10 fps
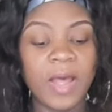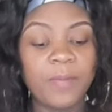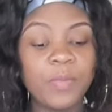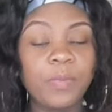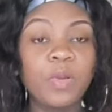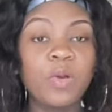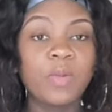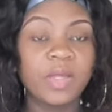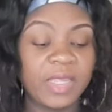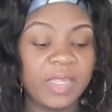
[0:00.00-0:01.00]

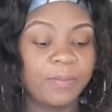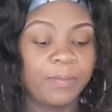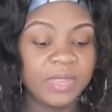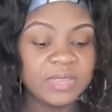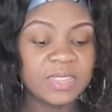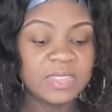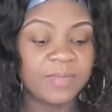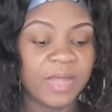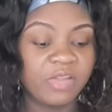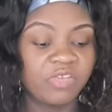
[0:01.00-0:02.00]
diploma in business
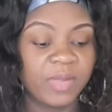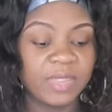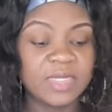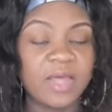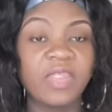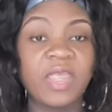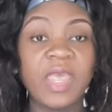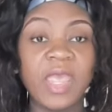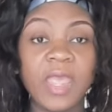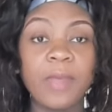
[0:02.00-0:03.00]
management at the
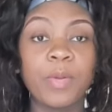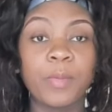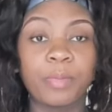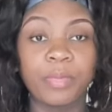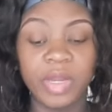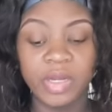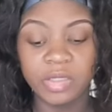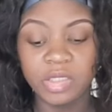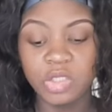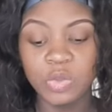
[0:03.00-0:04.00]
Cape
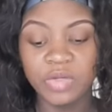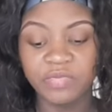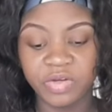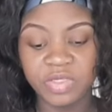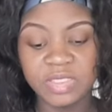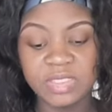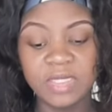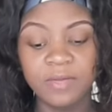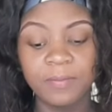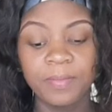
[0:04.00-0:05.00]
Breton University,